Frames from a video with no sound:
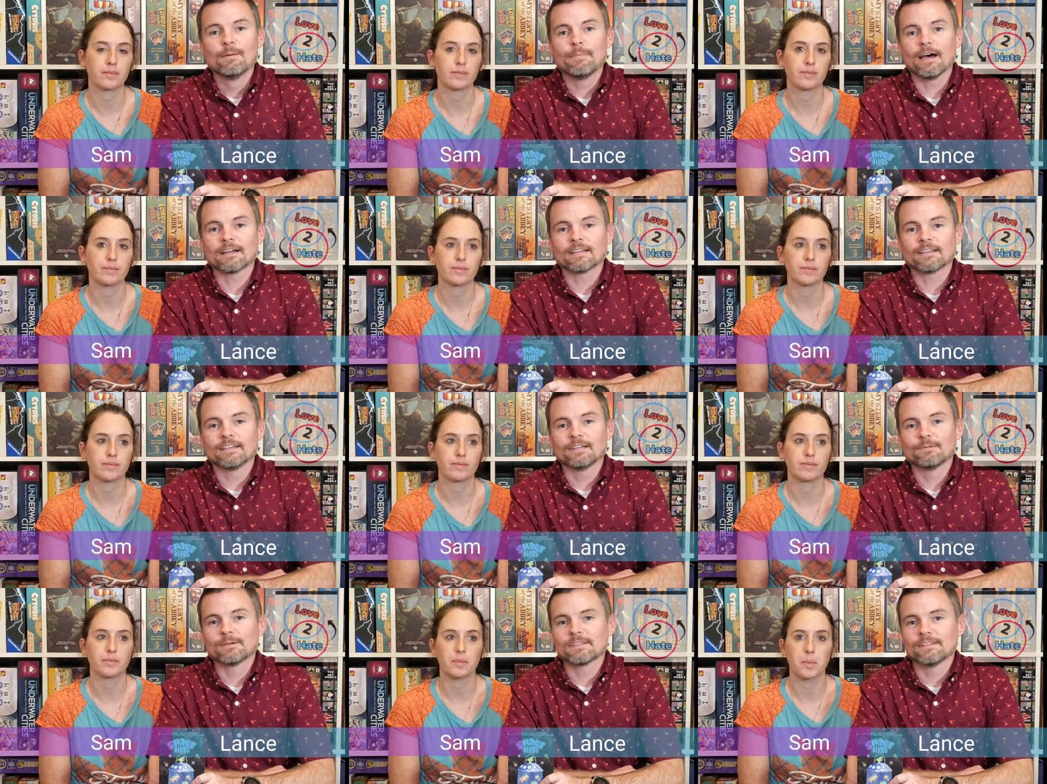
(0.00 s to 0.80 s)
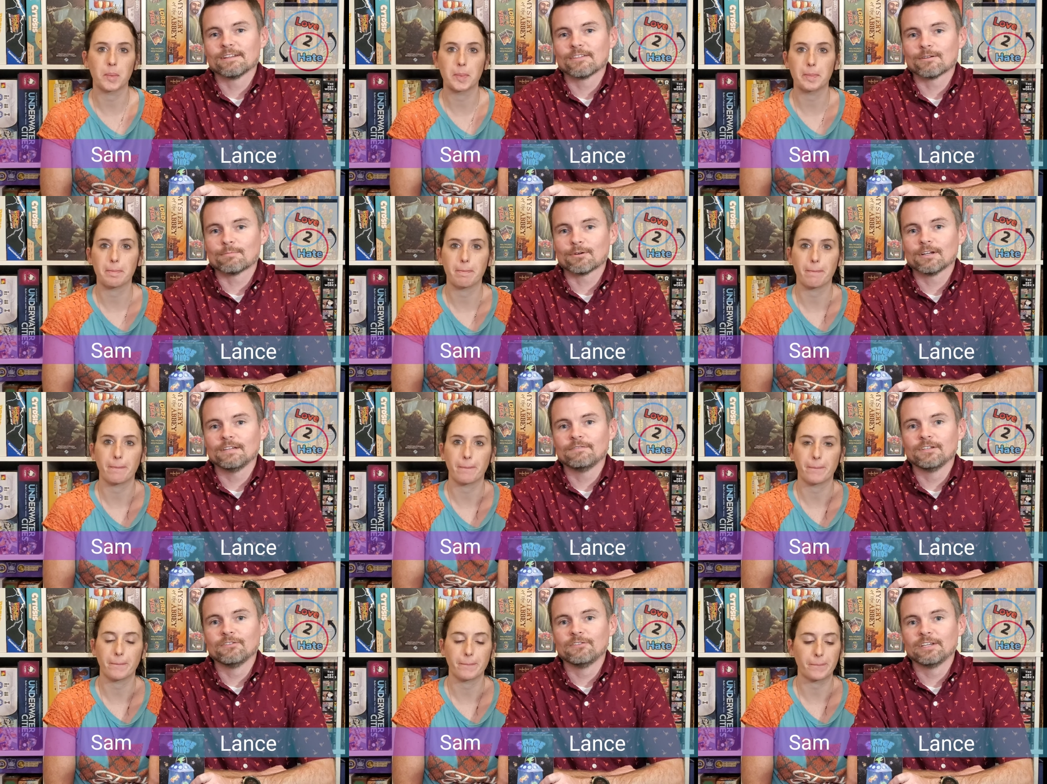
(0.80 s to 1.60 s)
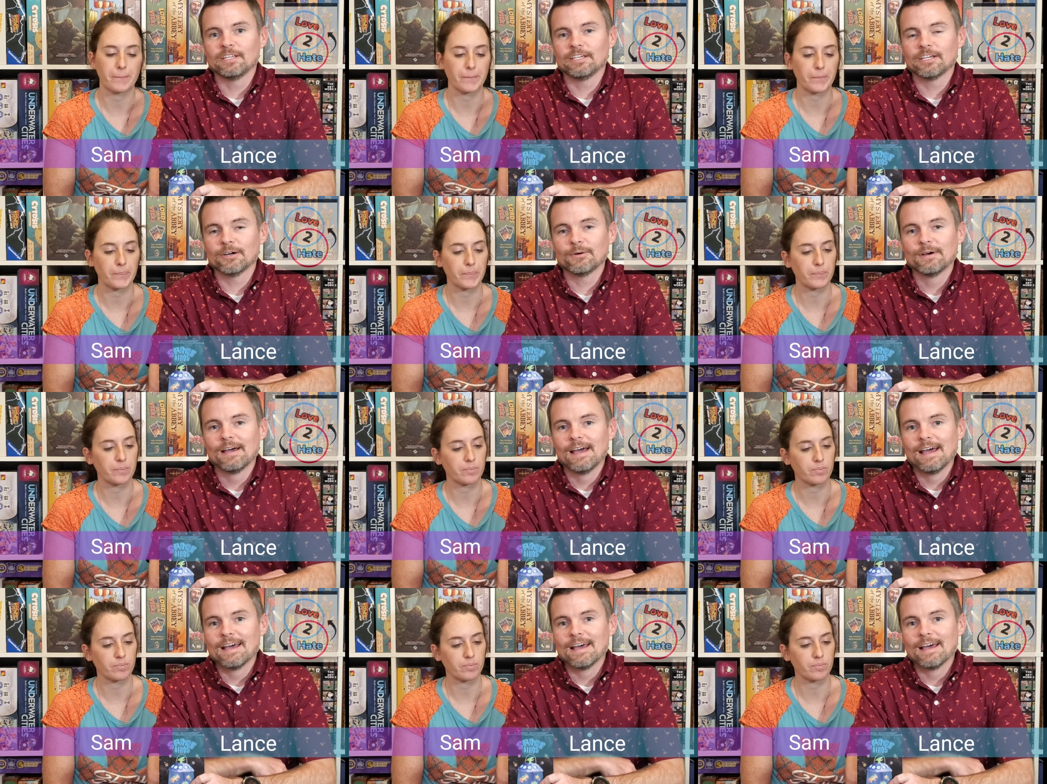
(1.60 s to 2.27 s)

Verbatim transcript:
Speaker 1: Back again with another preview video.